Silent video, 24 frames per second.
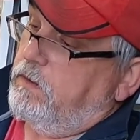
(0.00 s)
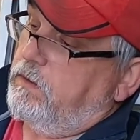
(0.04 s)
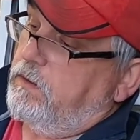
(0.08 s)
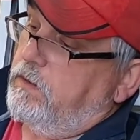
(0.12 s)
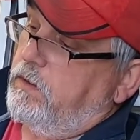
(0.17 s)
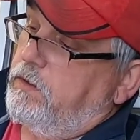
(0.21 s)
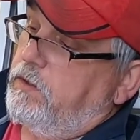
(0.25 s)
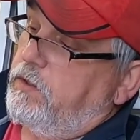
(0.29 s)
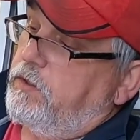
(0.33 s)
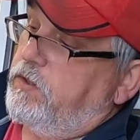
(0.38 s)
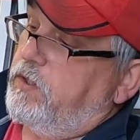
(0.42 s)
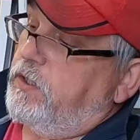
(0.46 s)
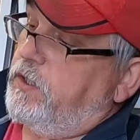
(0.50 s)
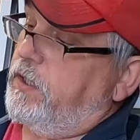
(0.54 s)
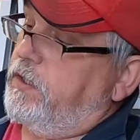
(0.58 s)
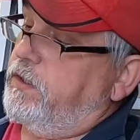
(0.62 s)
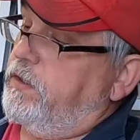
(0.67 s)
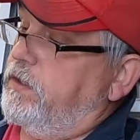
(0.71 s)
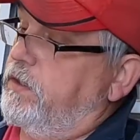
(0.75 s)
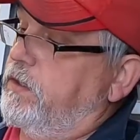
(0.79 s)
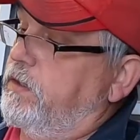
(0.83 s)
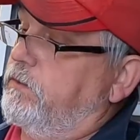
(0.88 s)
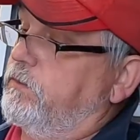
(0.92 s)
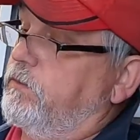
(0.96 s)
The other thing I
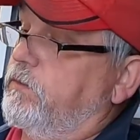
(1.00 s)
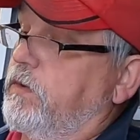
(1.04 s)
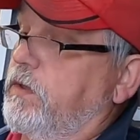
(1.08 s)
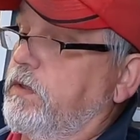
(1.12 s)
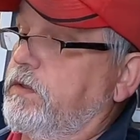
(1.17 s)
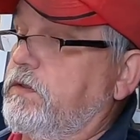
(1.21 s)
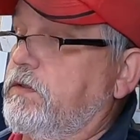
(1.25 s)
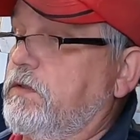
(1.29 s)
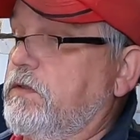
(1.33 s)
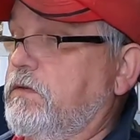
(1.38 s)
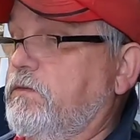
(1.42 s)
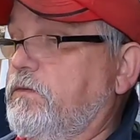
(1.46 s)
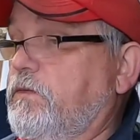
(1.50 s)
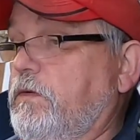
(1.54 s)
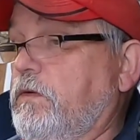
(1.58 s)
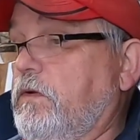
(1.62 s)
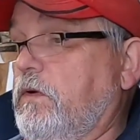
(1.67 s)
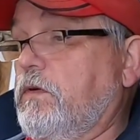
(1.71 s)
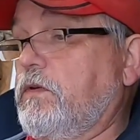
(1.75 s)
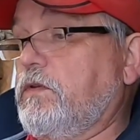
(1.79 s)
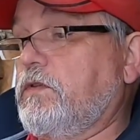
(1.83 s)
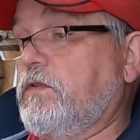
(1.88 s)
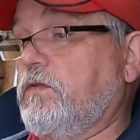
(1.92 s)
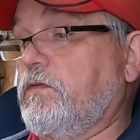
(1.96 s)
did was, if you
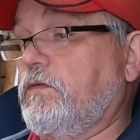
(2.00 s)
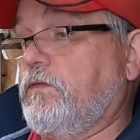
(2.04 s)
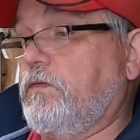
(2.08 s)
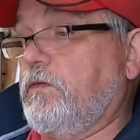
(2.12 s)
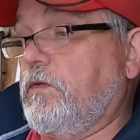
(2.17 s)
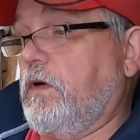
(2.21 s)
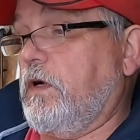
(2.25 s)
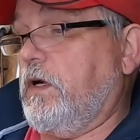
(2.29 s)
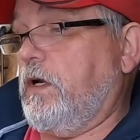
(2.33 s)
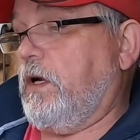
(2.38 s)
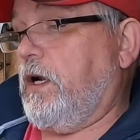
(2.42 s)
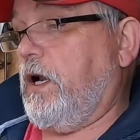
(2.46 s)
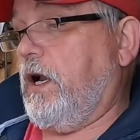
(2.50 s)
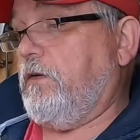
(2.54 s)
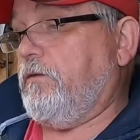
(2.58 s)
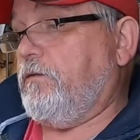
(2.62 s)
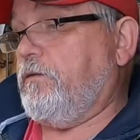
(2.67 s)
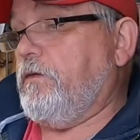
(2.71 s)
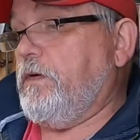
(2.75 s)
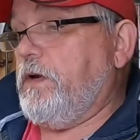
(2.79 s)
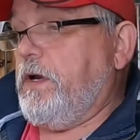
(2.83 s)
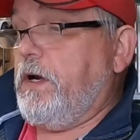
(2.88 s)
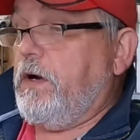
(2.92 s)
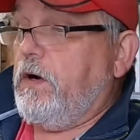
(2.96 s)
notice the front, I've
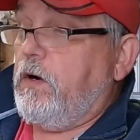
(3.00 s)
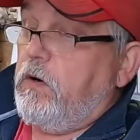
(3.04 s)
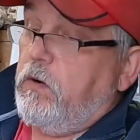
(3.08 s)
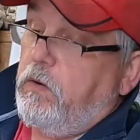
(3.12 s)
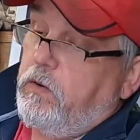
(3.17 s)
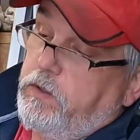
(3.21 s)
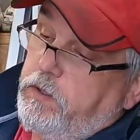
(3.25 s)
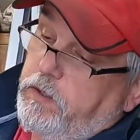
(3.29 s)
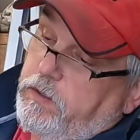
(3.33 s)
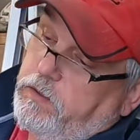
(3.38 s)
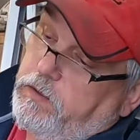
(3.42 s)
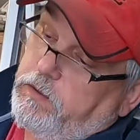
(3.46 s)
narrowed.